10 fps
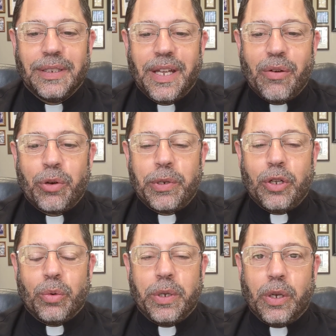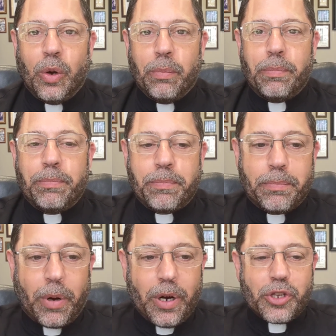And what do? We go
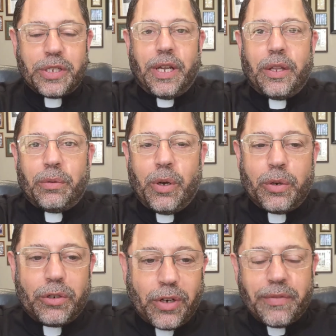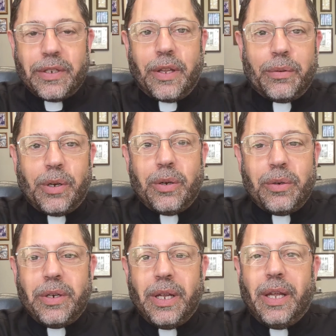barging down the road or driving down the
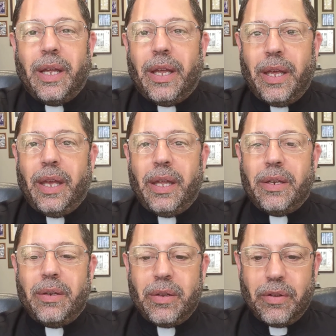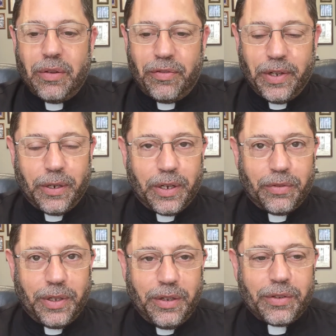road, and
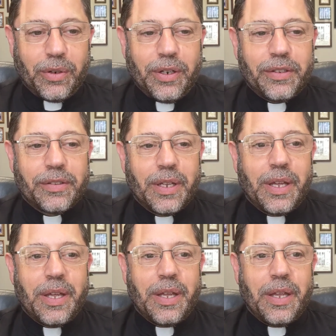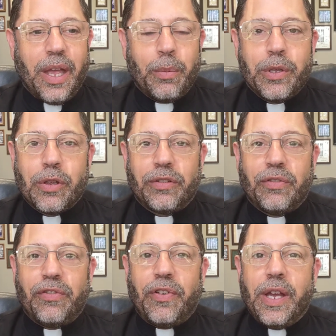figuratively, of course, and we just
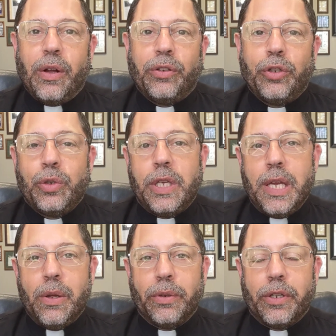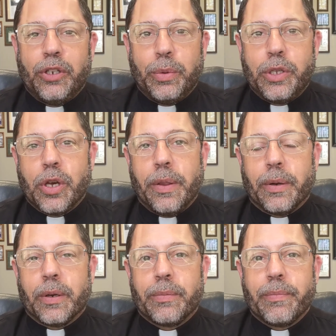fail to yield to each other.